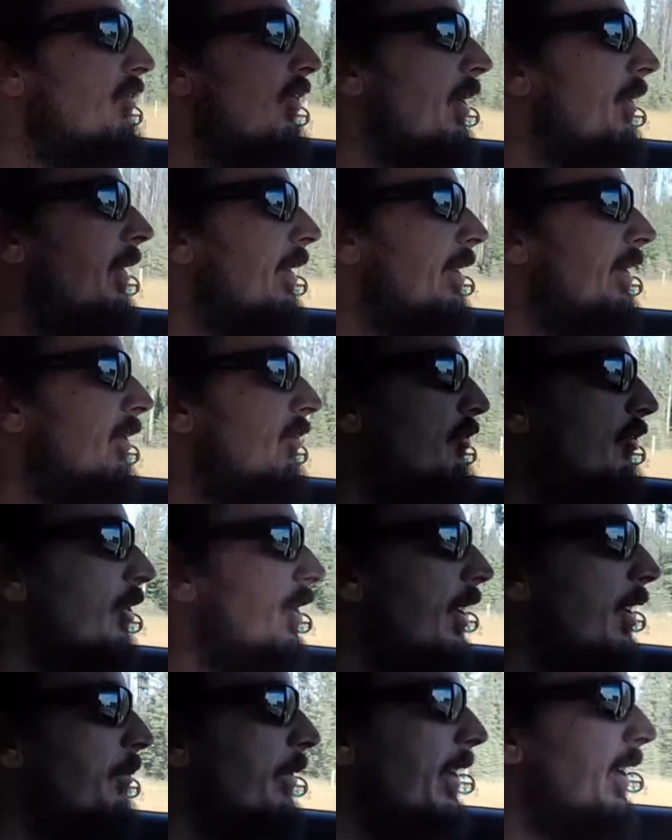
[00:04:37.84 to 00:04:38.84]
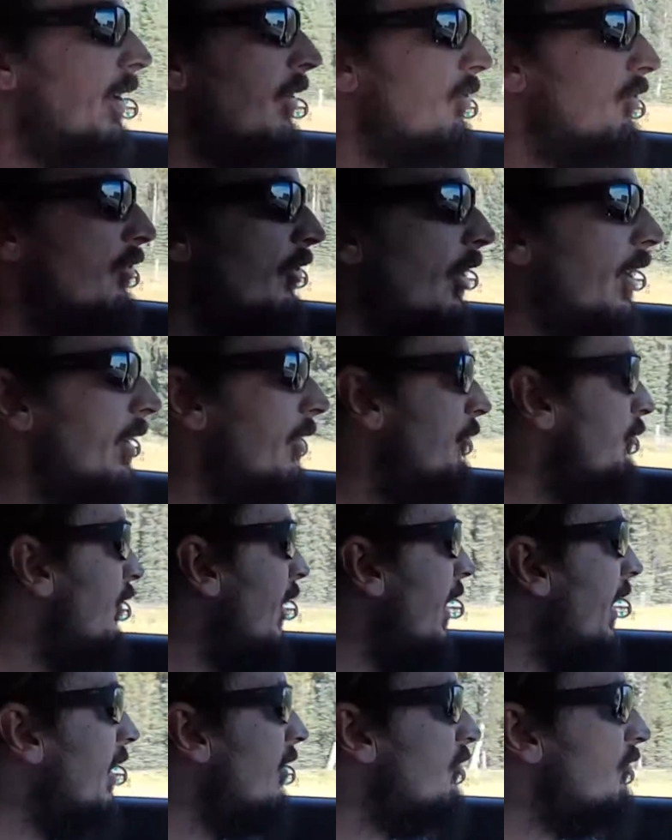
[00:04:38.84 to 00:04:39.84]
how I'd describe it. It's not a
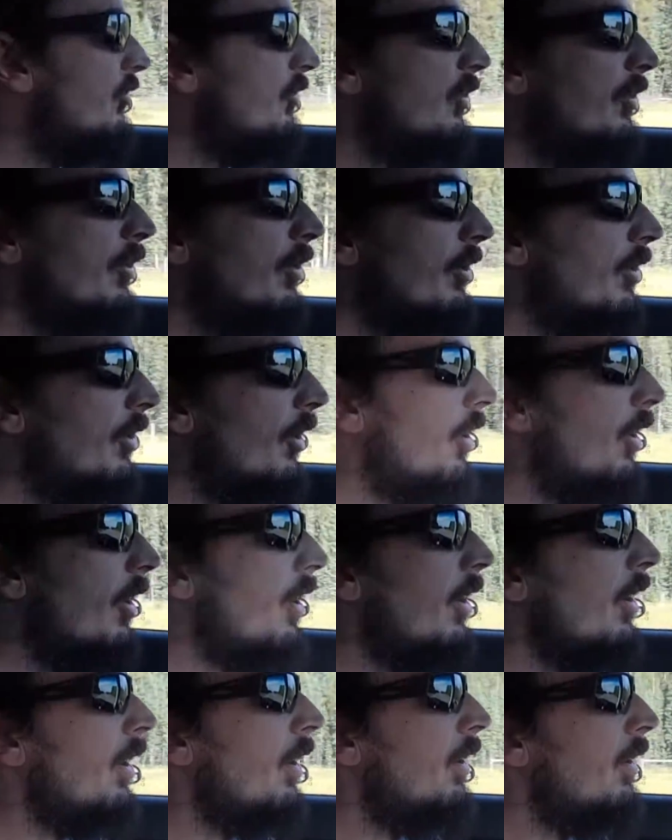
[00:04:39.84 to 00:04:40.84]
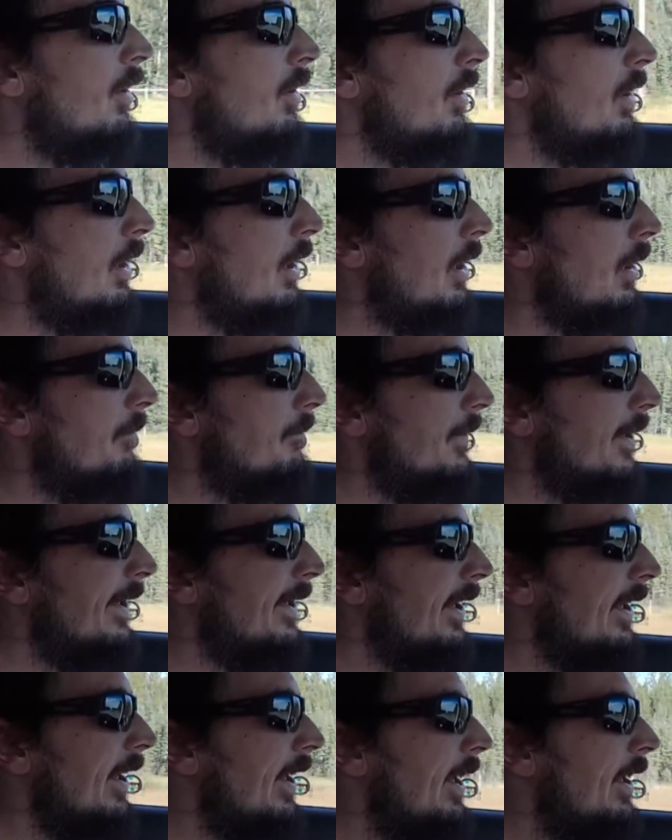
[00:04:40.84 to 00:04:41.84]
fast car, but
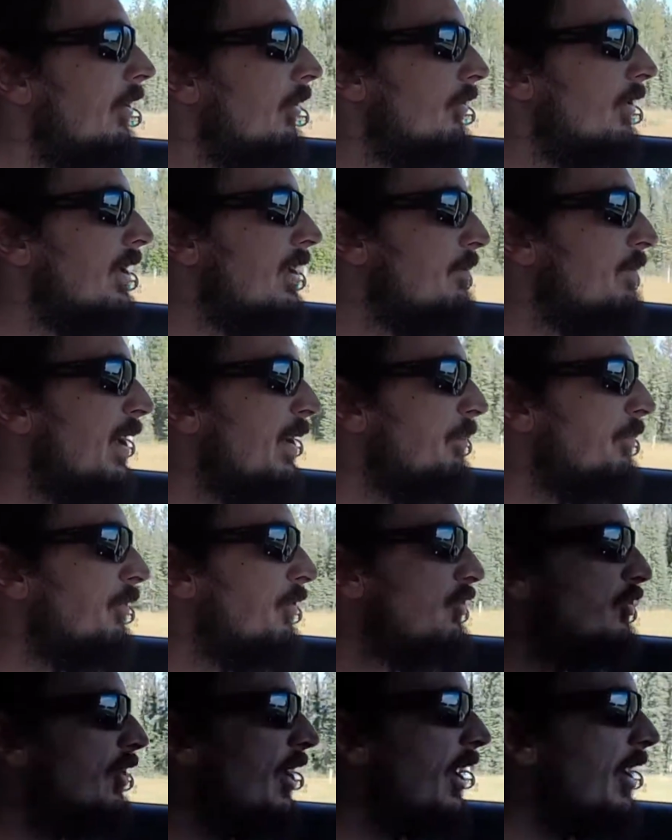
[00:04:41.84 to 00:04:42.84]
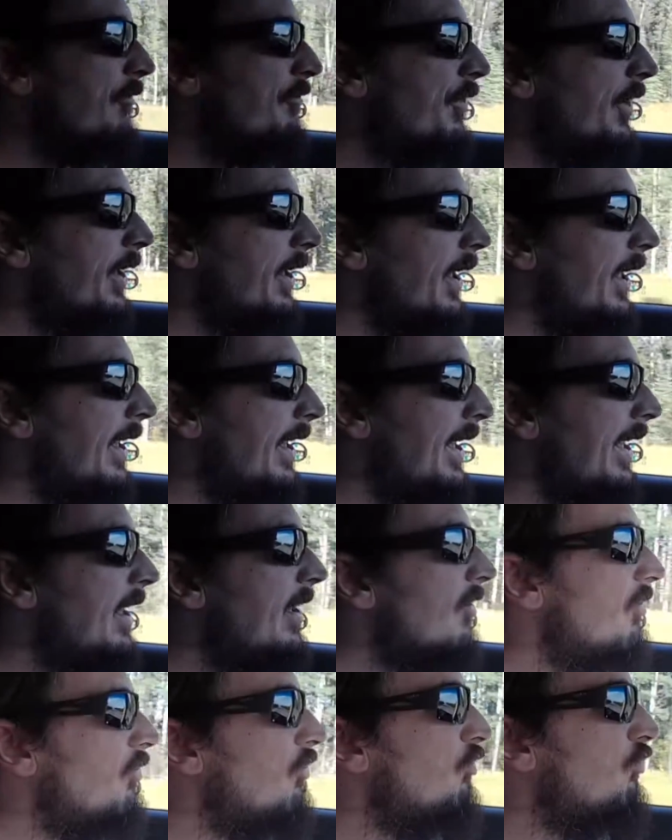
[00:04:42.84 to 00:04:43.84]
it'll keep up with traffic. It
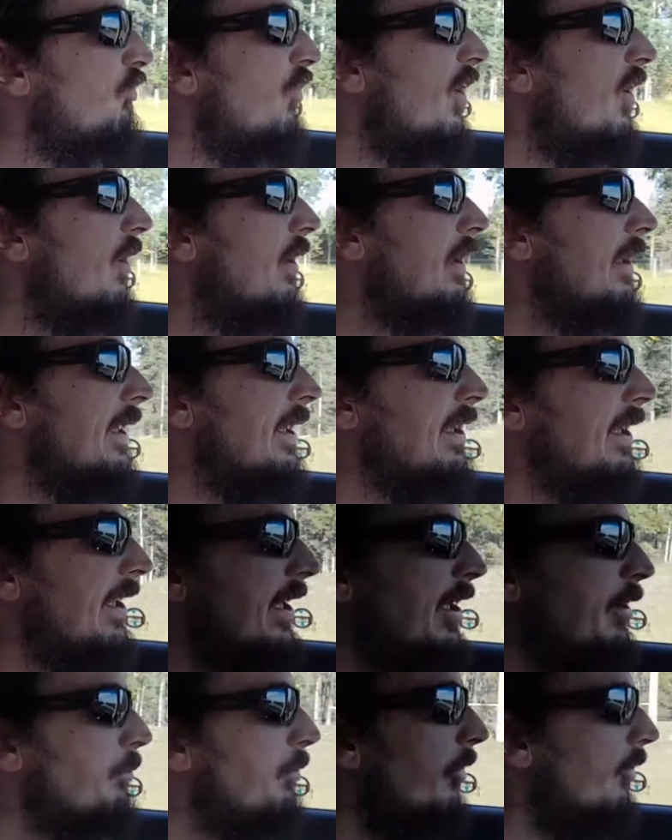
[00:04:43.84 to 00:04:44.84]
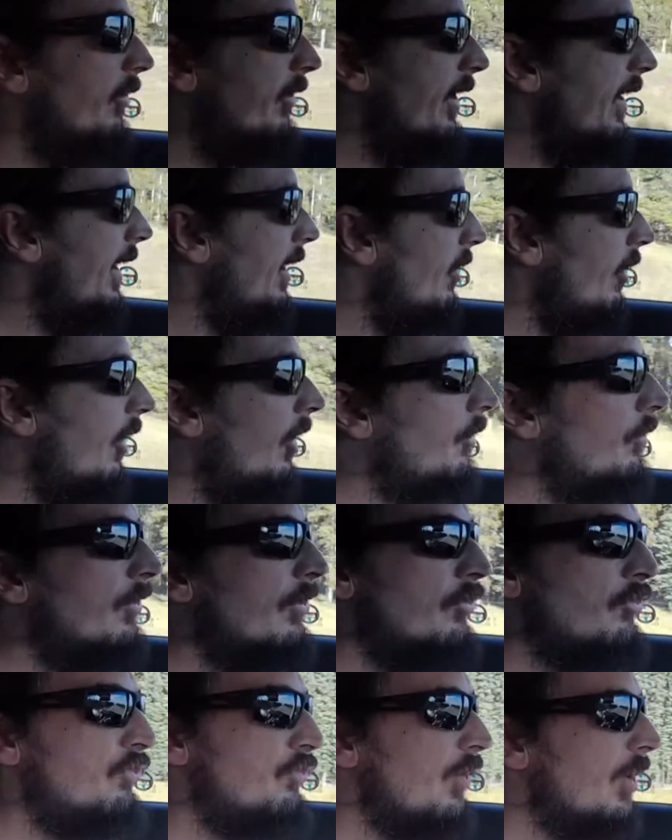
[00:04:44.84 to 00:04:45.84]
is fairly labored. It
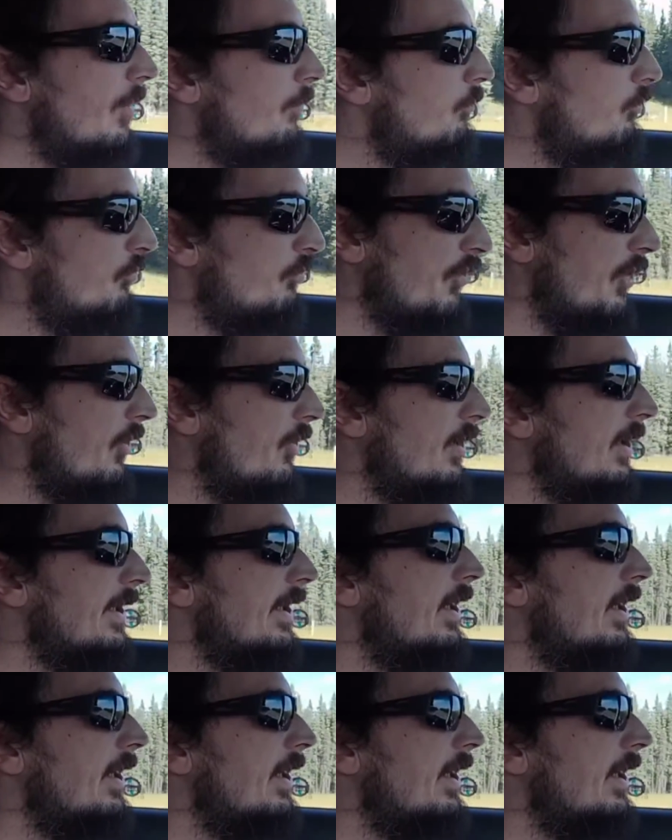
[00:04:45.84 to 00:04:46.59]
always revs fairly